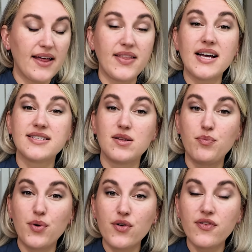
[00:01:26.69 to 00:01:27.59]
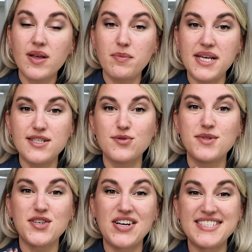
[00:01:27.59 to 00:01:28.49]
and that's the perfect medium
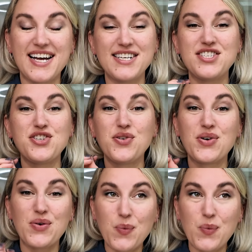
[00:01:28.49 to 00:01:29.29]
to attach your